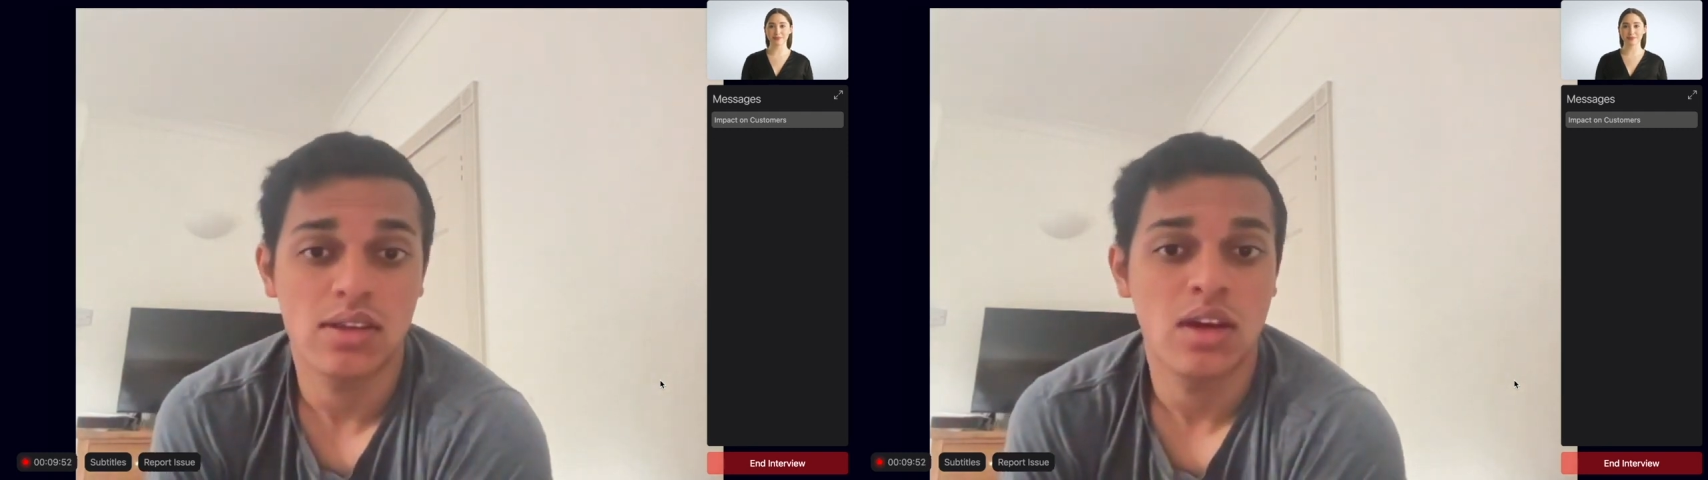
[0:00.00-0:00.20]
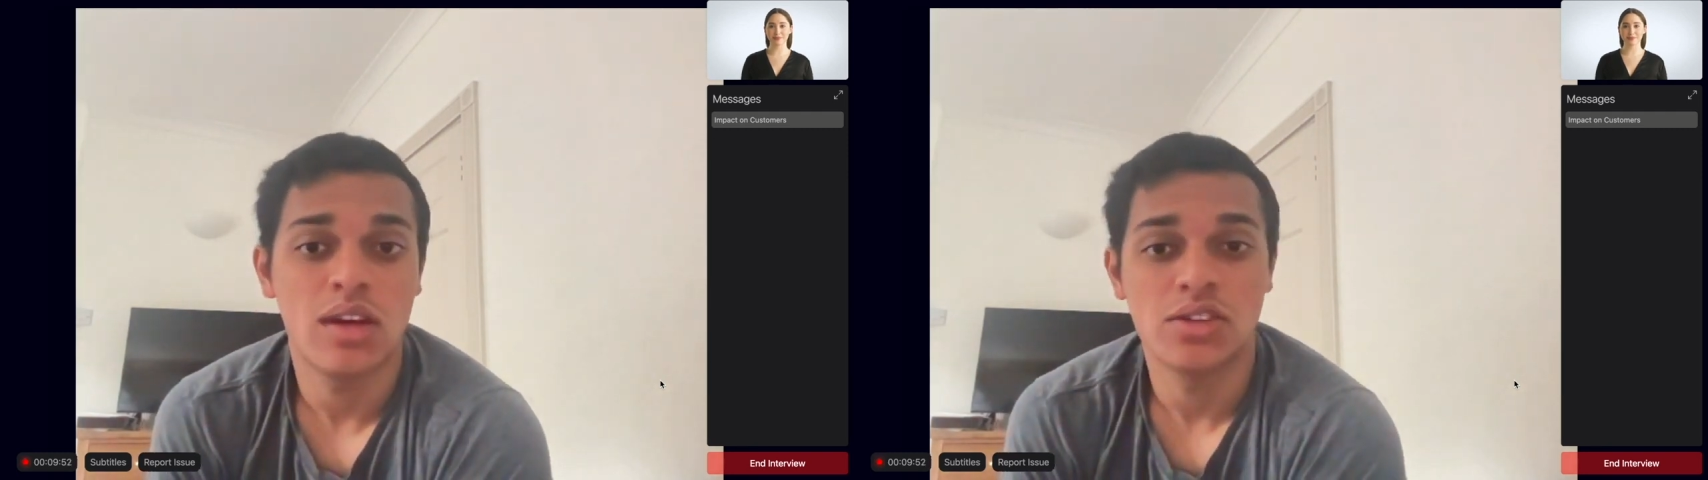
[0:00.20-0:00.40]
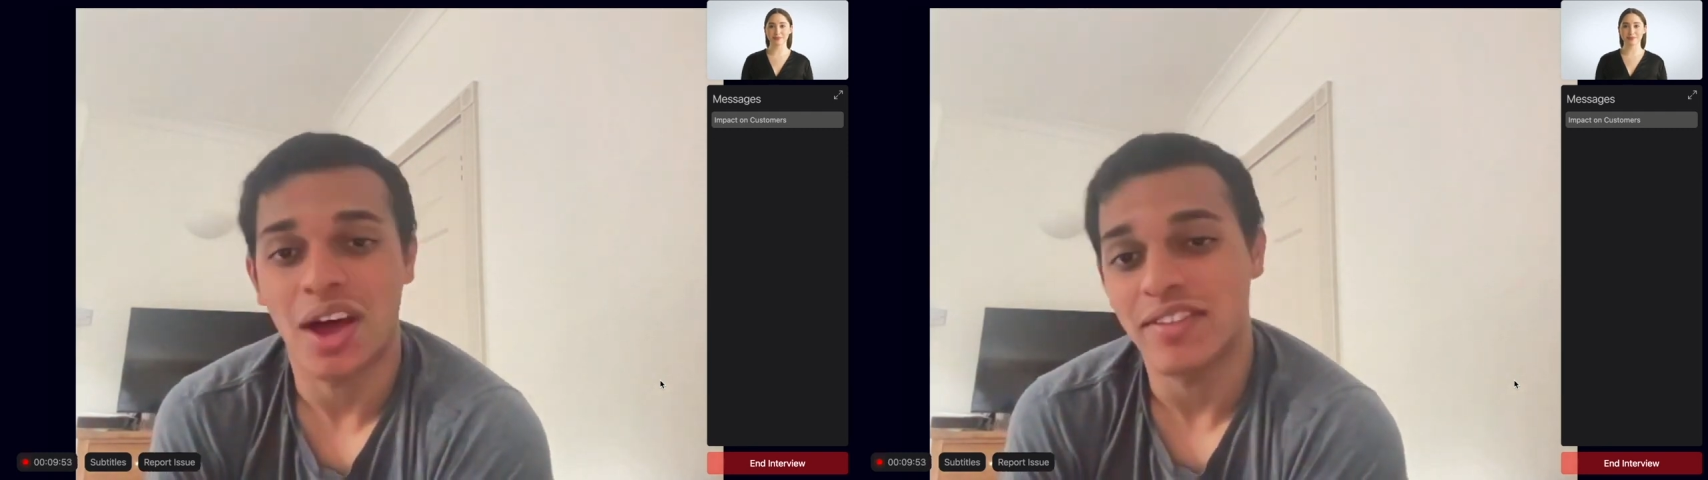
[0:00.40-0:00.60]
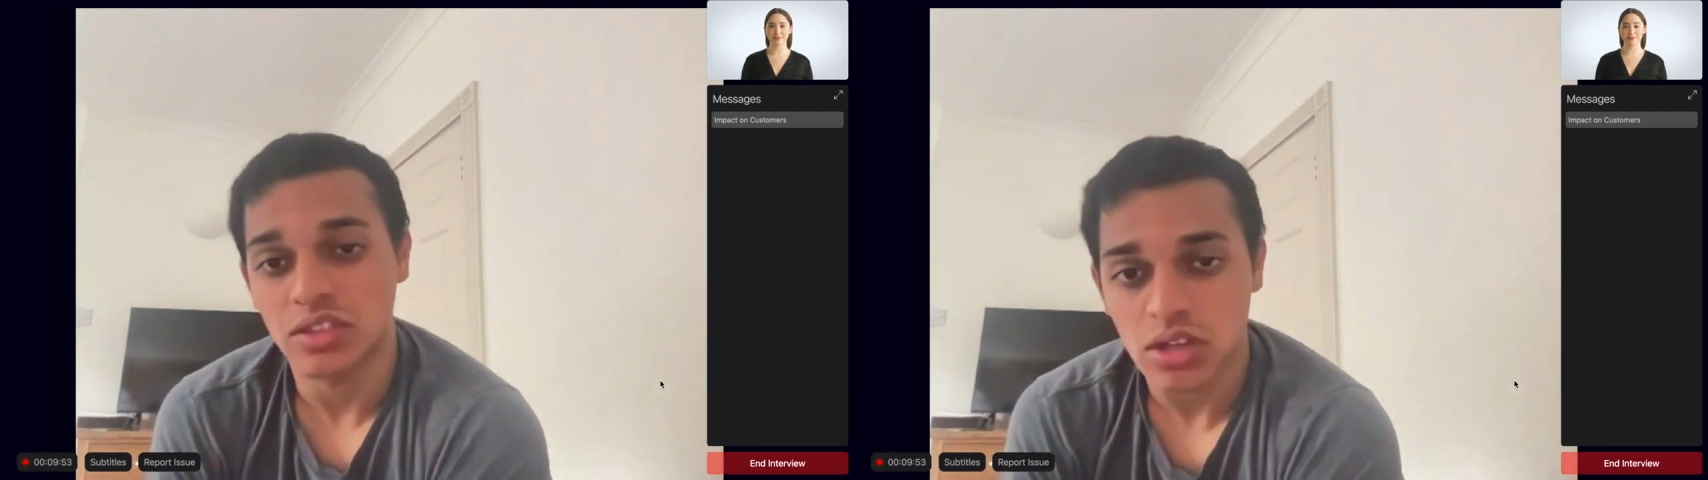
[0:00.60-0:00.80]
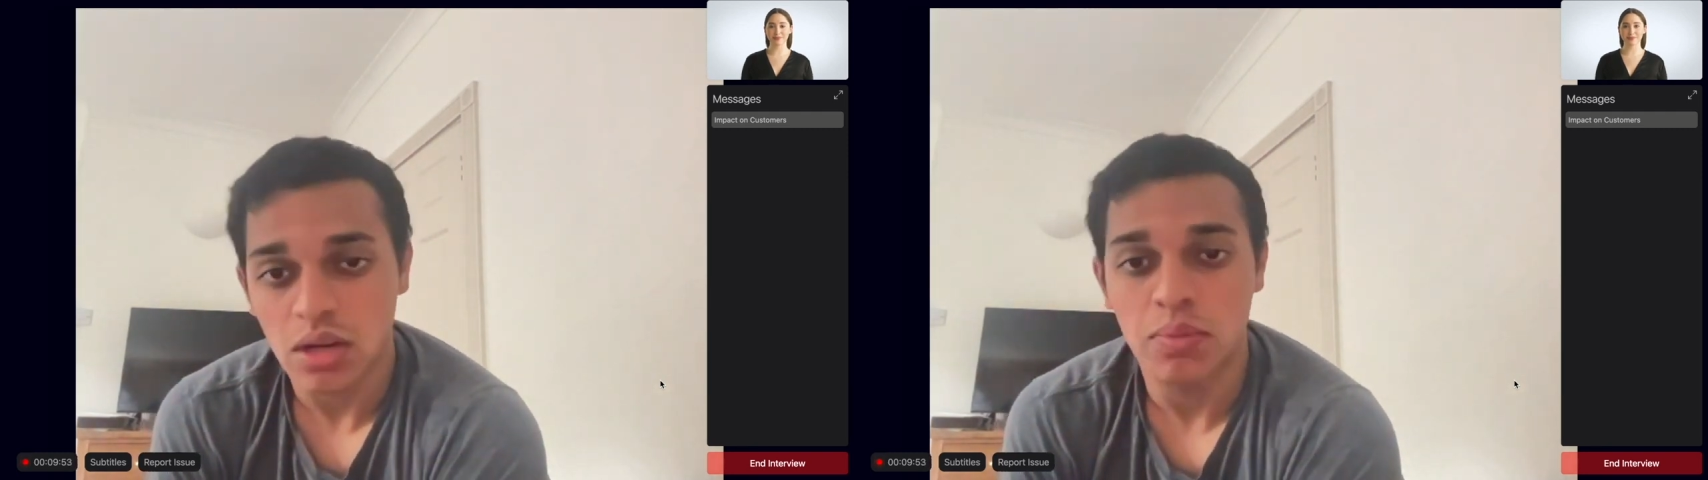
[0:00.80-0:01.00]
So having
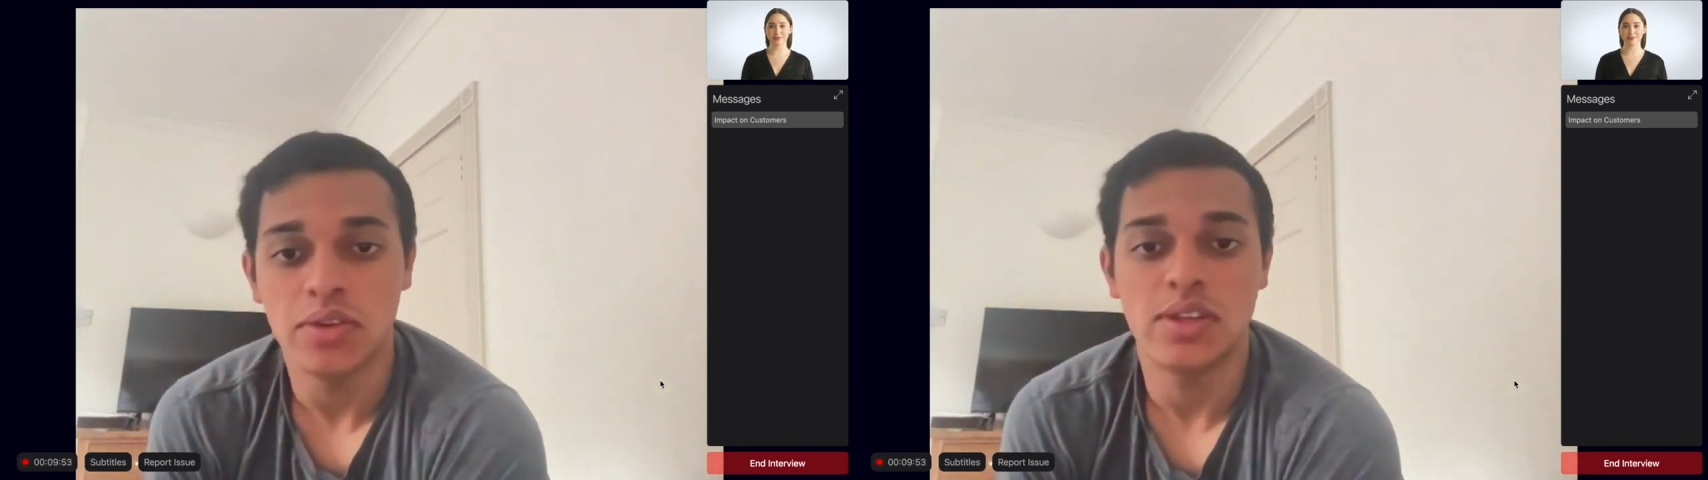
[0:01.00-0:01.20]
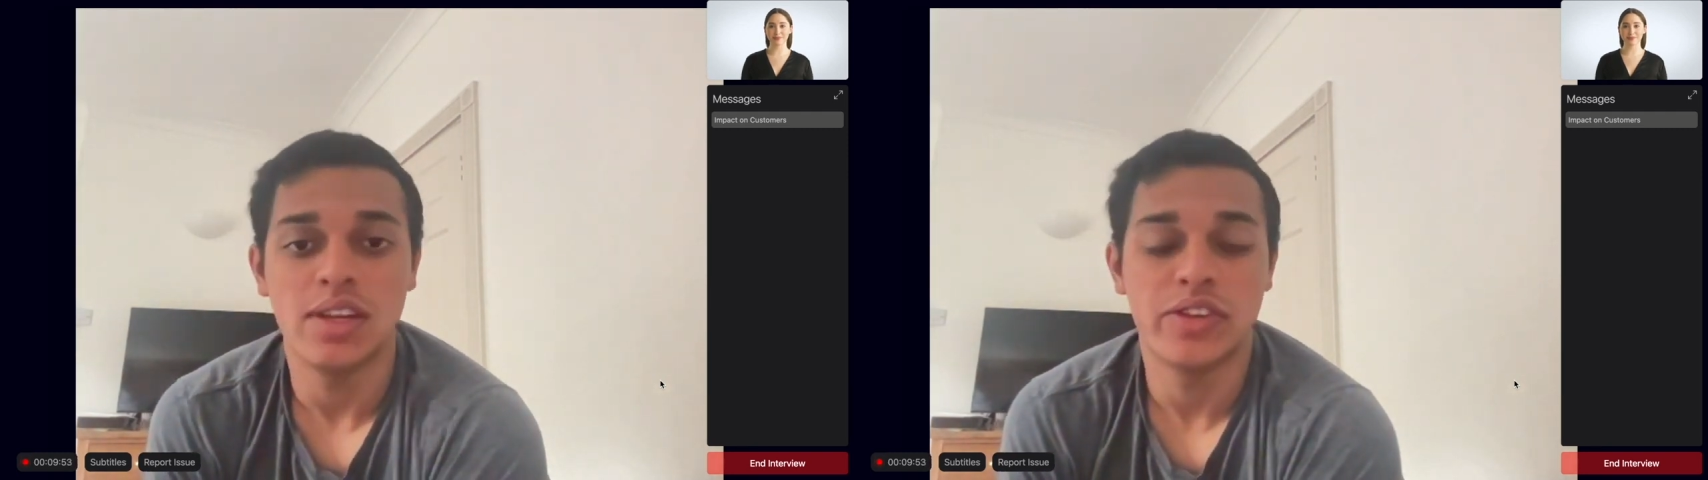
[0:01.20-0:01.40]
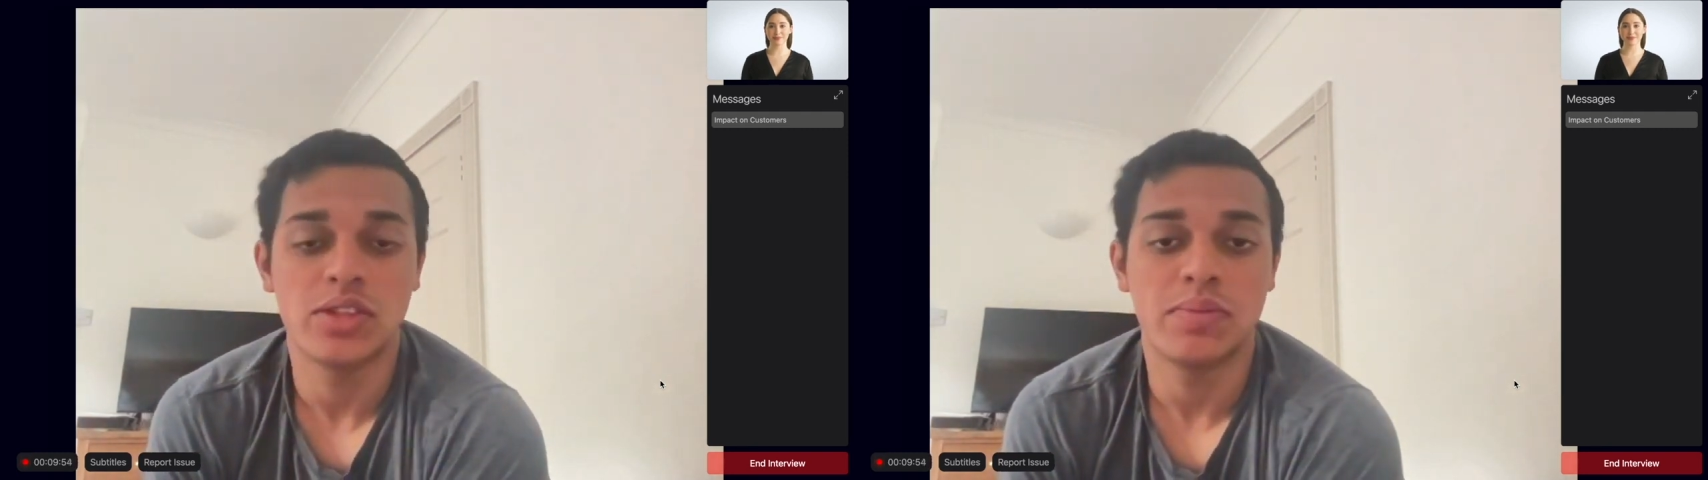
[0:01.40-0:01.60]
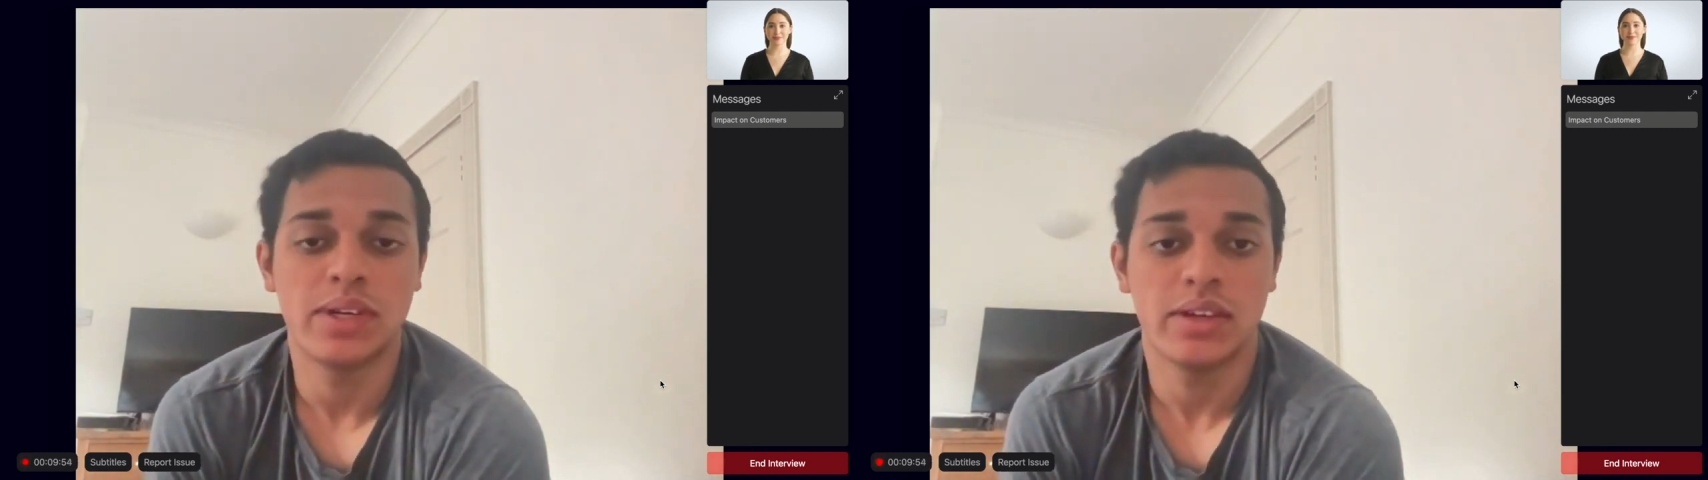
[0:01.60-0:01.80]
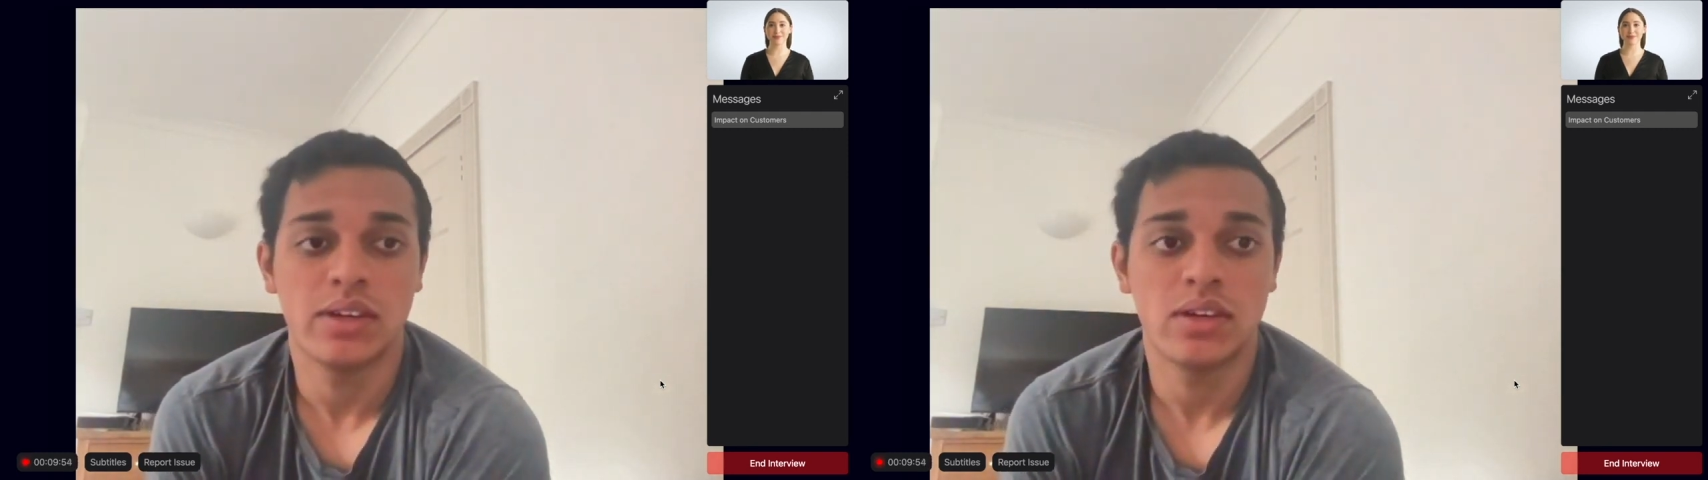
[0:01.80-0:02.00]
samples delivered to me,